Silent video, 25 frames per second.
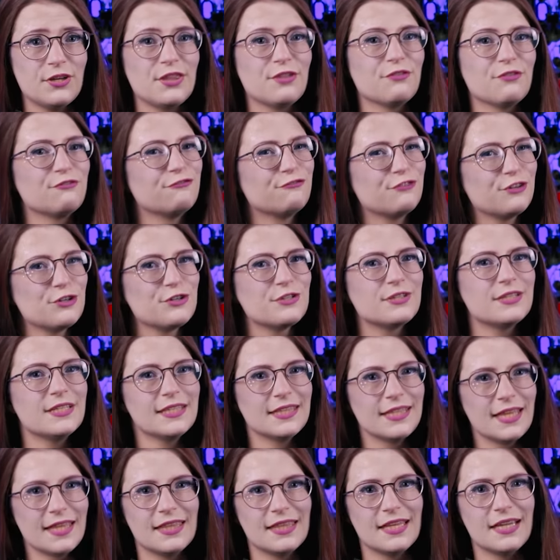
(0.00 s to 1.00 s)
the first thing
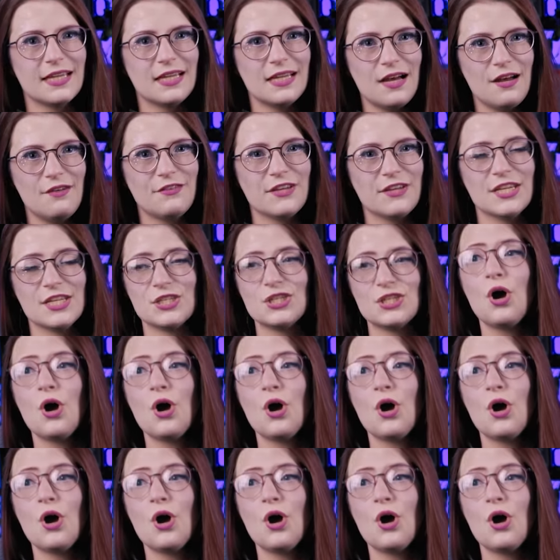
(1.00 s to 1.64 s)
they think of is,